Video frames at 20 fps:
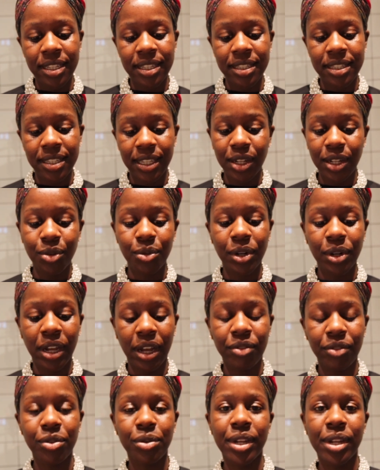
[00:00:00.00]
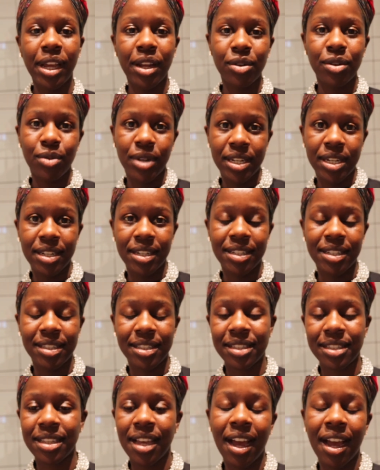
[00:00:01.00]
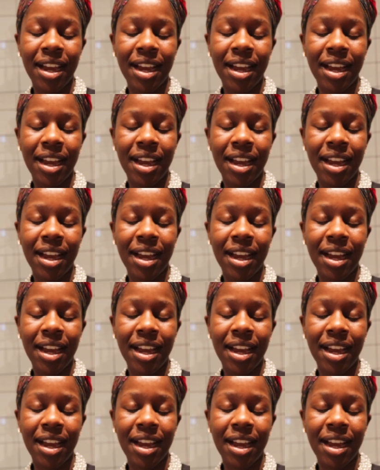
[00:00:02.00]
Skin recovery and radiance.